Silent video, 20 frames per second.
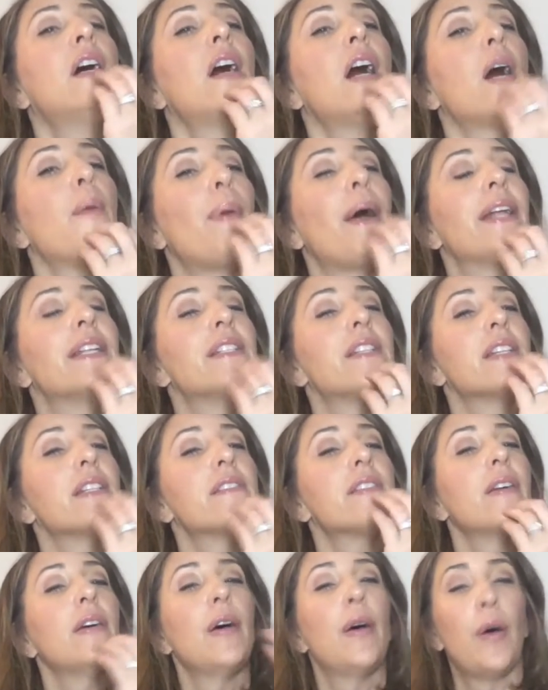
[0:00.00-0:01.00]

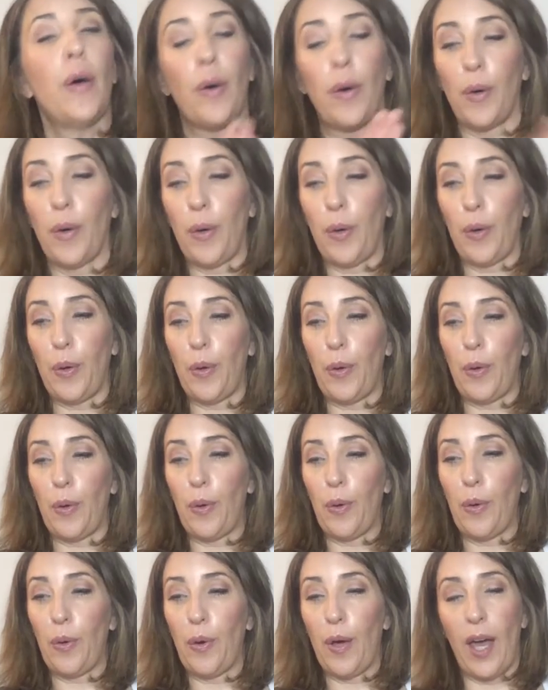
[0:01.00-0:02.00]
upended,
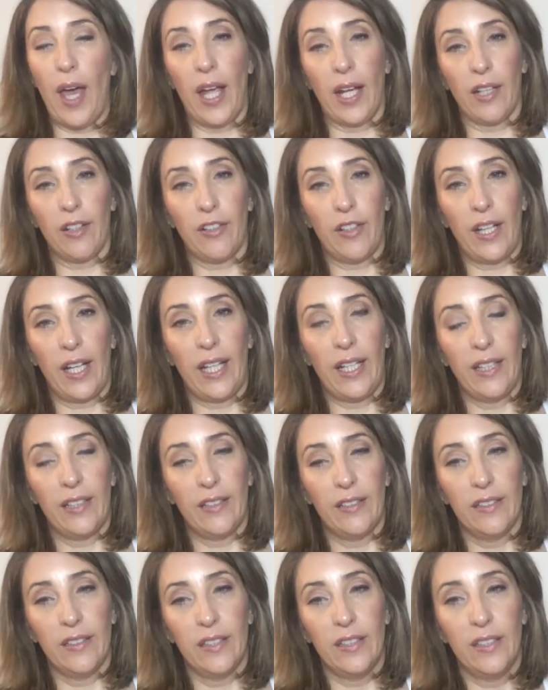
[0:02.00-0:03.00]
angry,
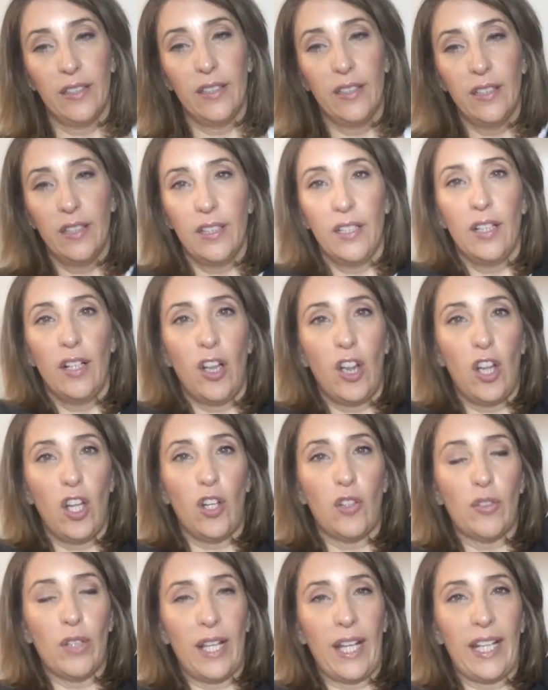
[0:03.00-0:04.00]

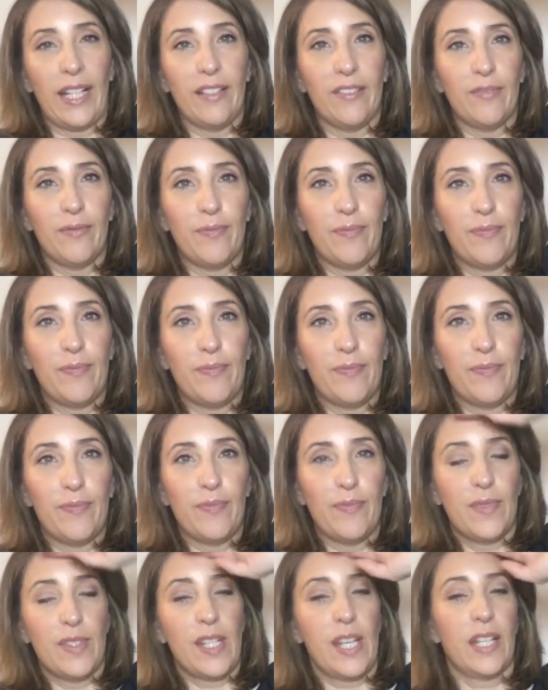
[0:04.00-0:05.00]
lonely.
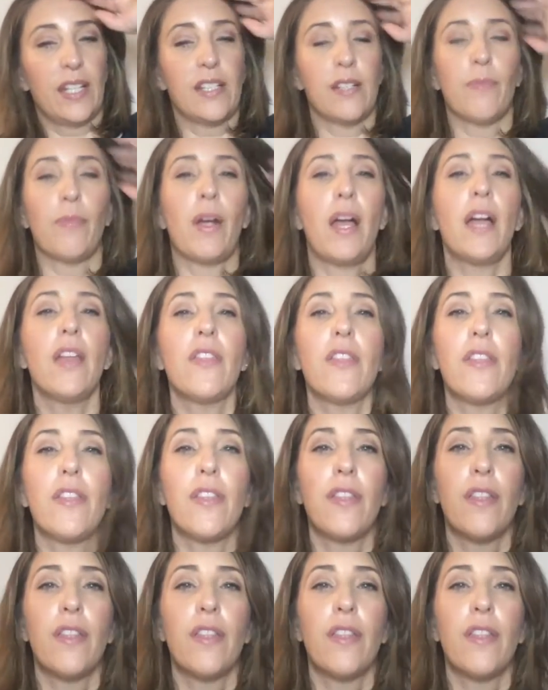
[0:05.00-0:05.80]
Take a deep breath.